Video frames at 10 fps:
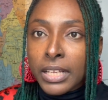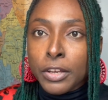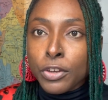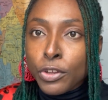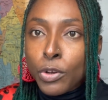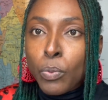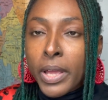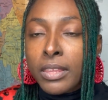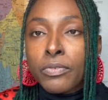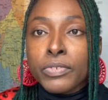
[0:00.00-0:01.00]
I knew when
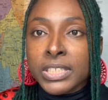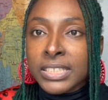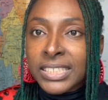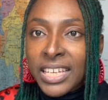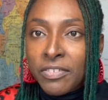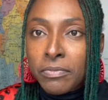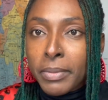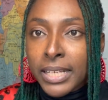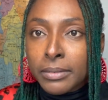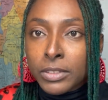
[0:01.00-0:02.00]
they received
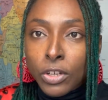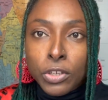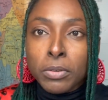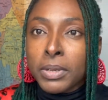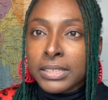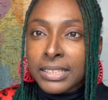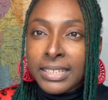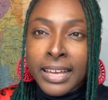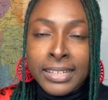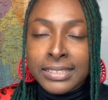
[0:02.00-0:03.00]
my documents that I
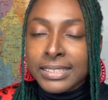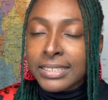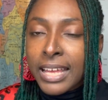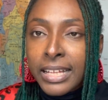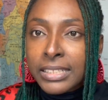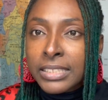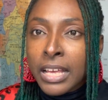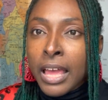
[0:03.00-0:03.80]
had sent.